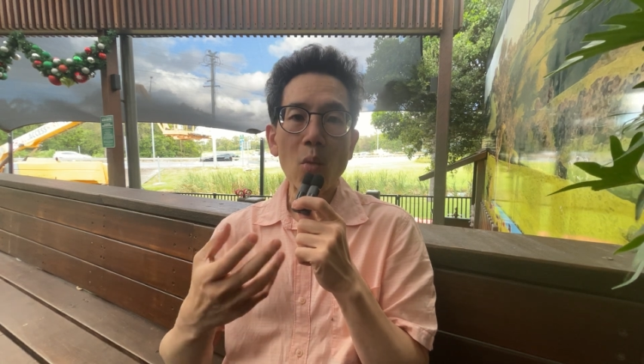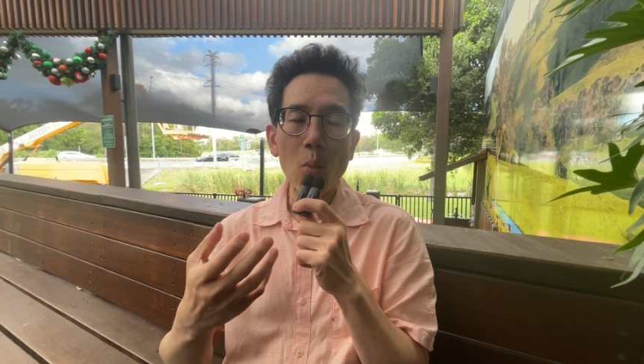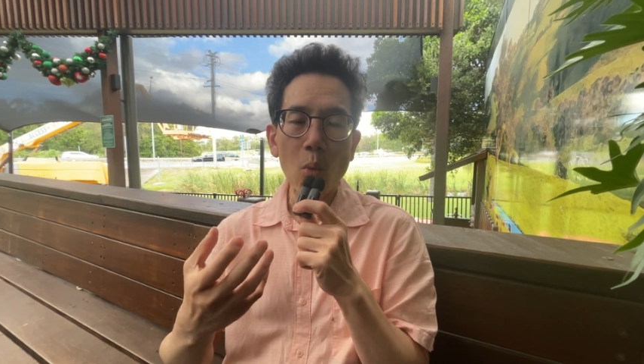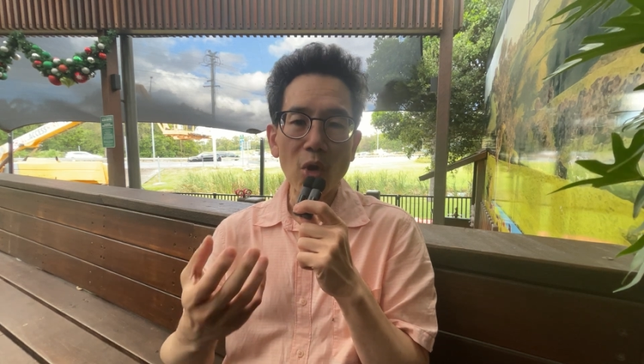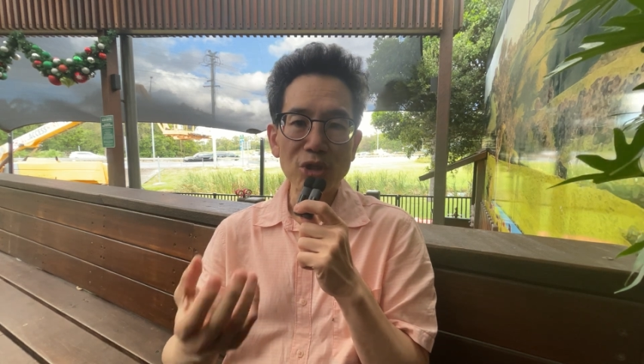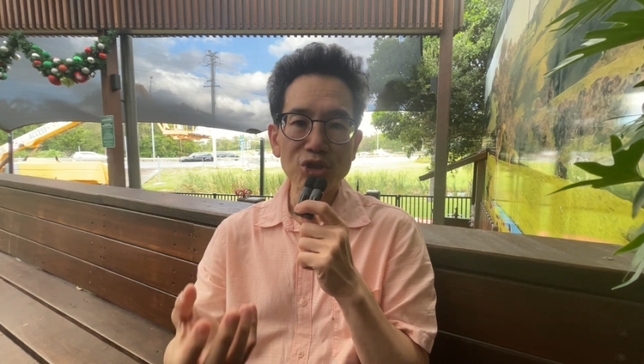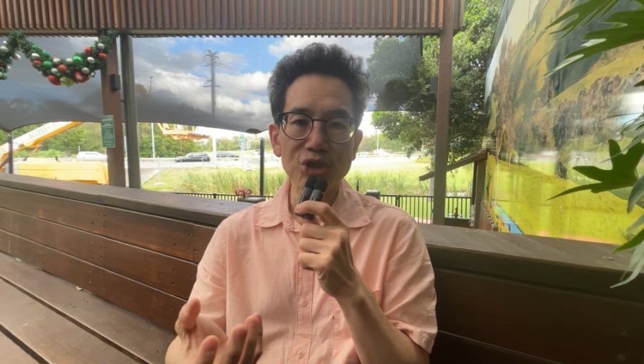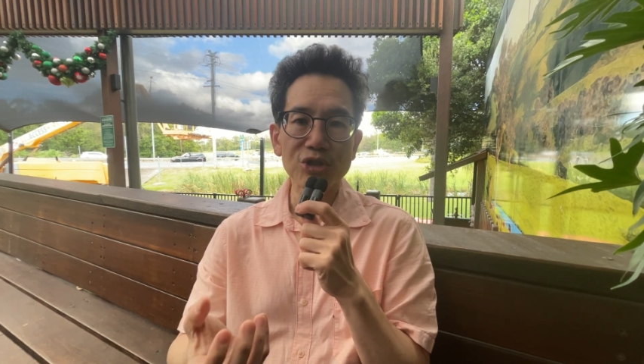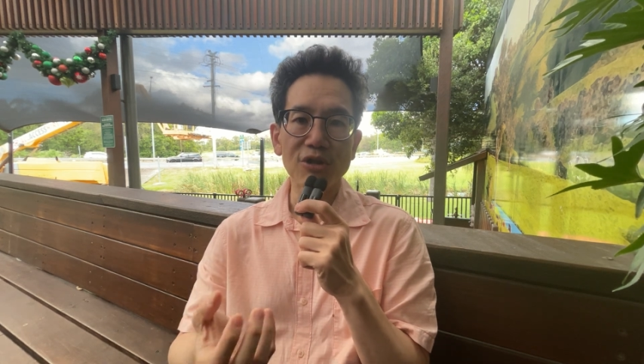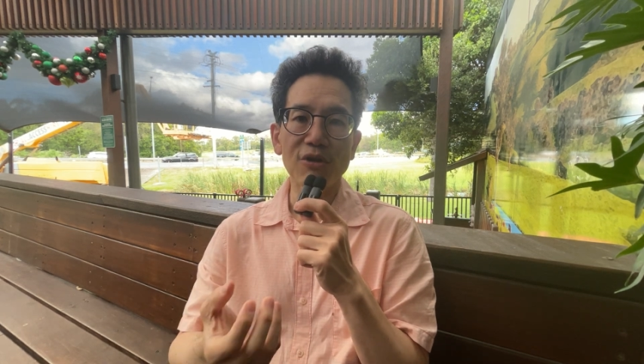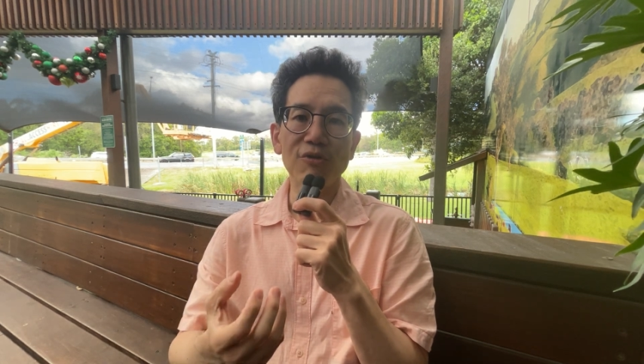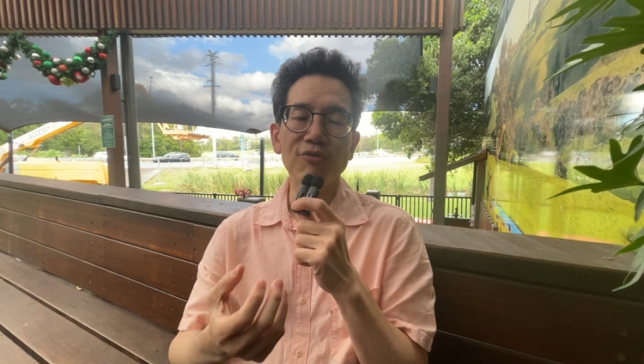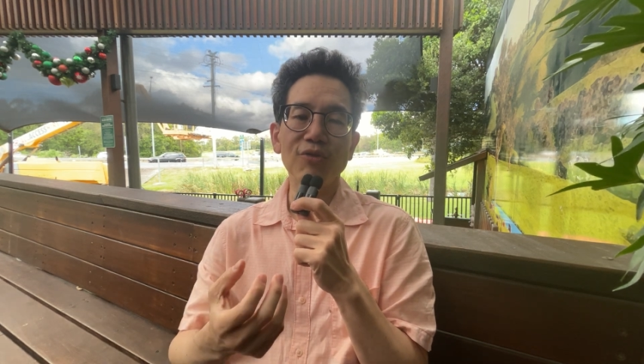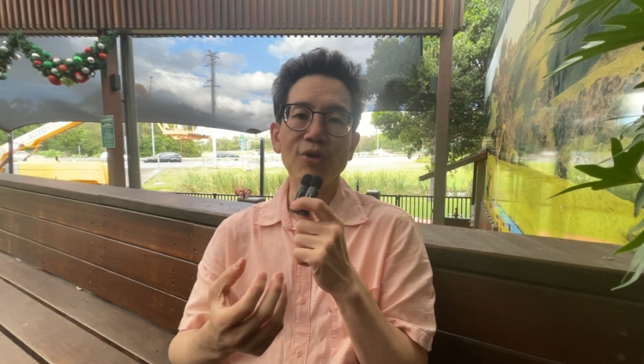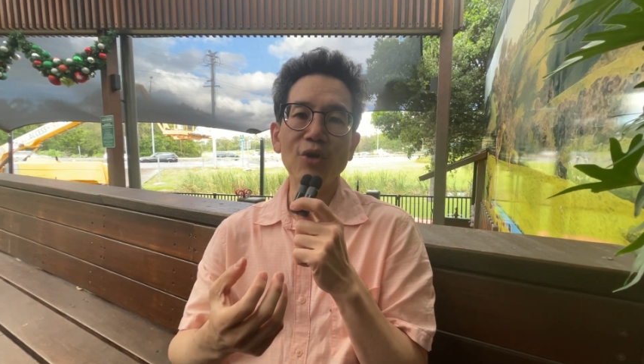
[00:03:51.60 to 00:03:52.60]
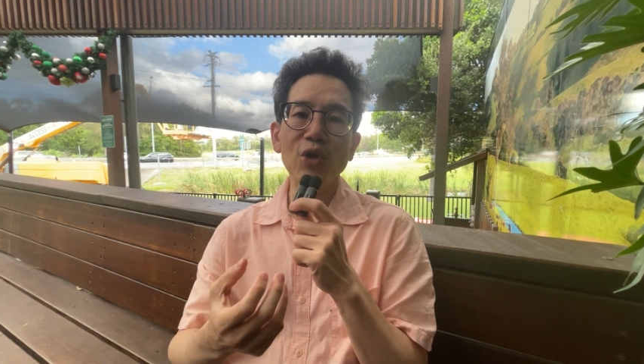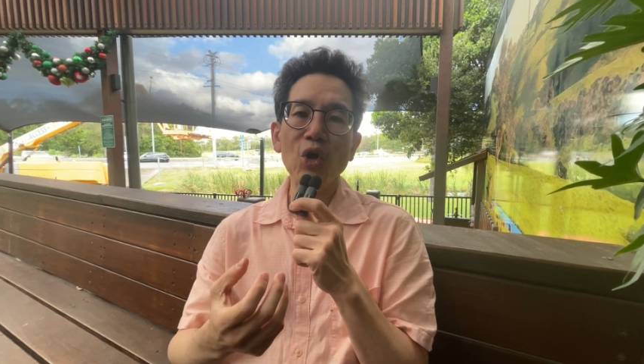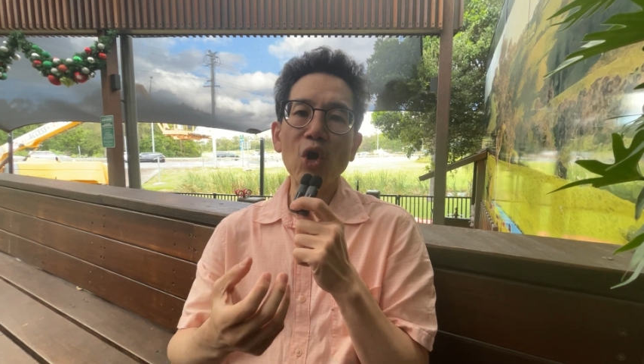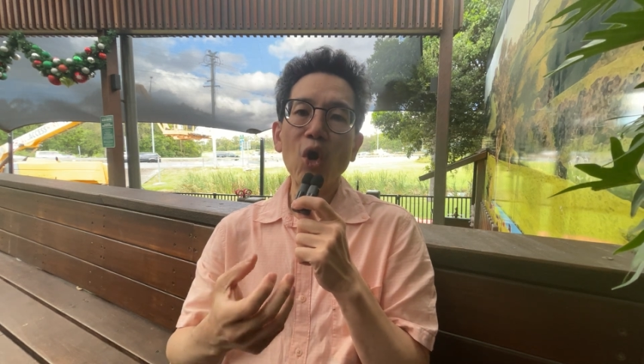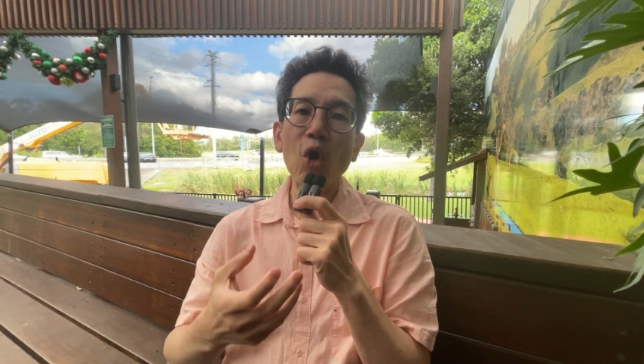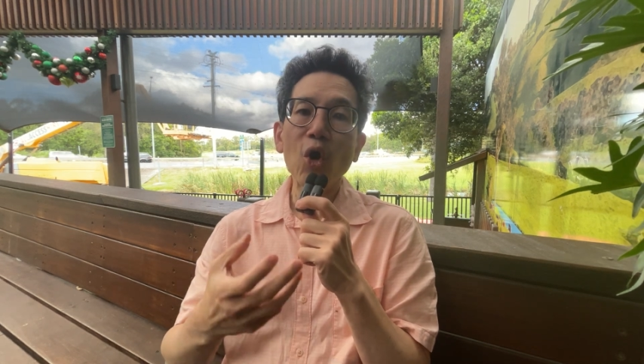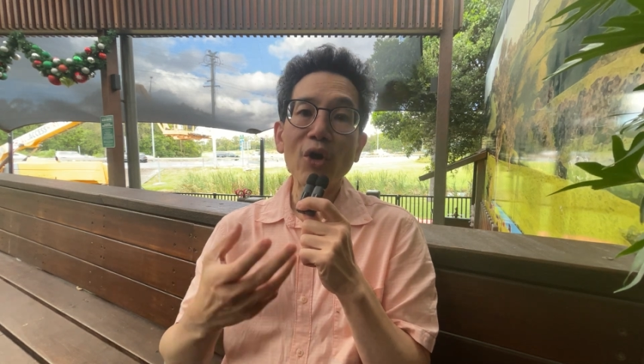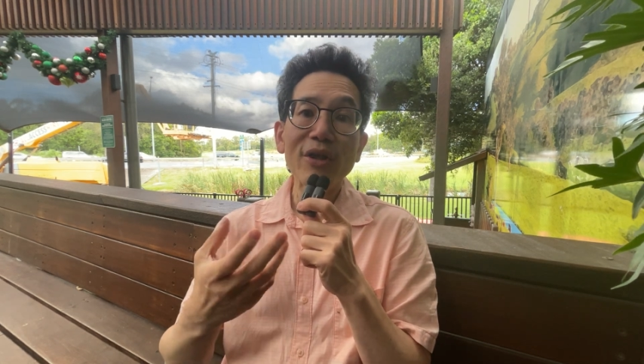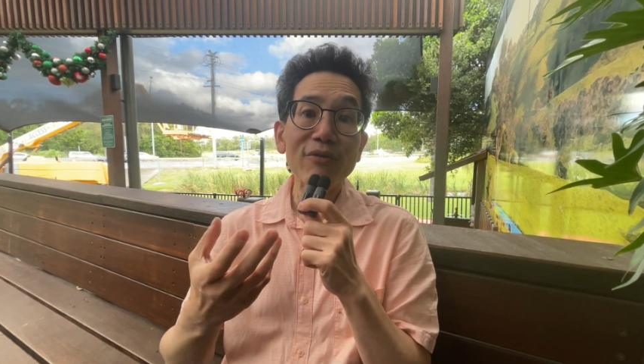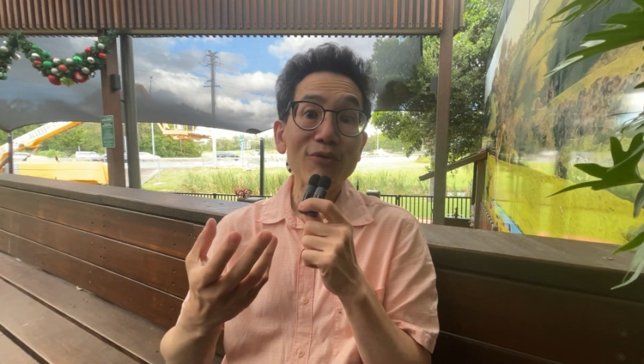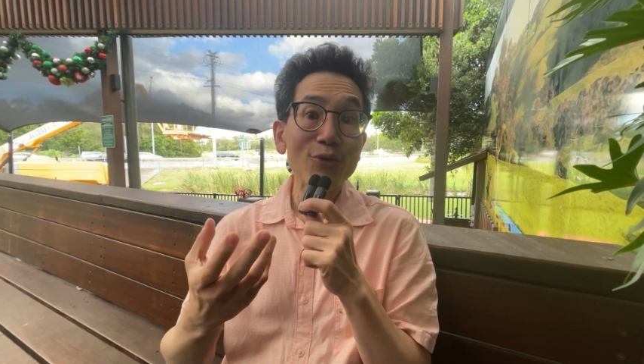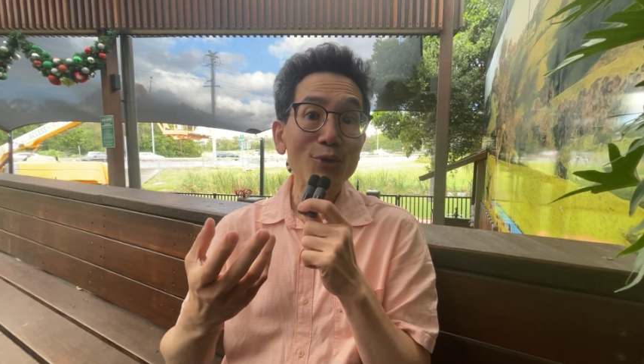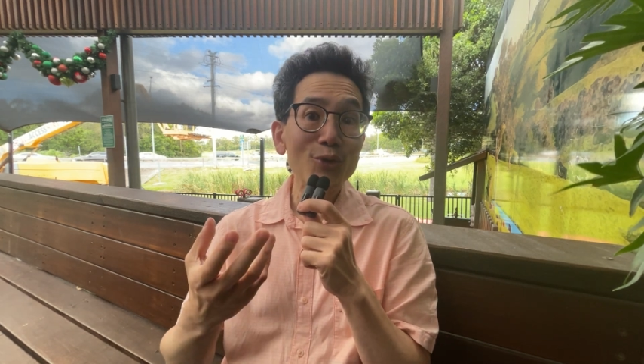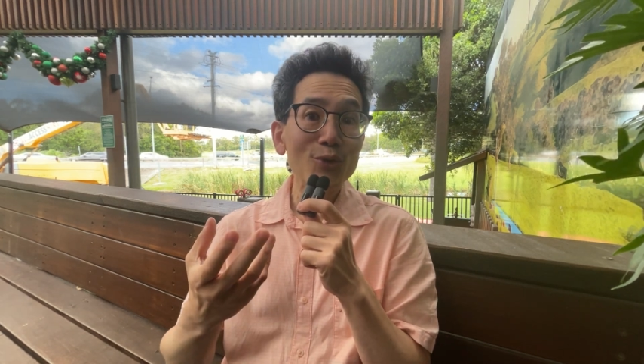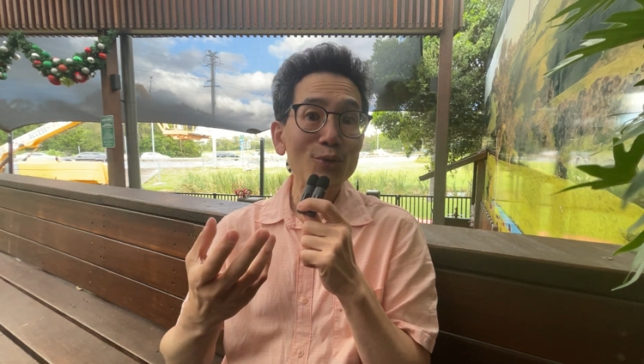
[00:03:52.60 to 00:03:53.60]
washed off, or
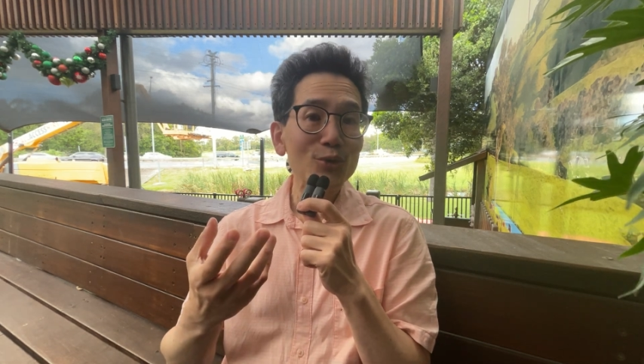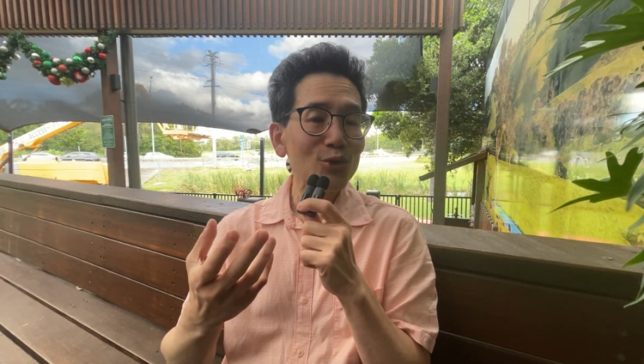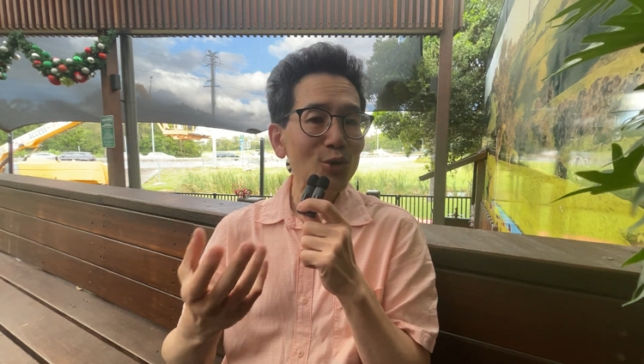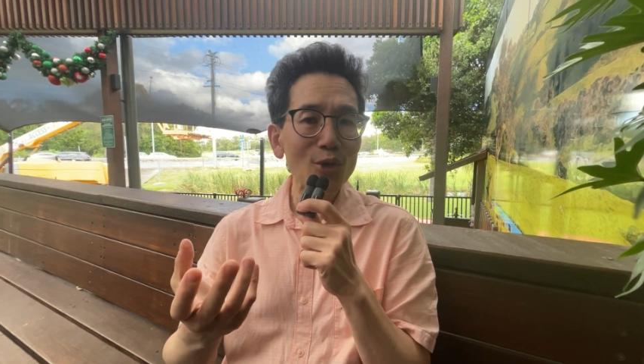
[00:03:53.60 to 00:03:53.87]
if you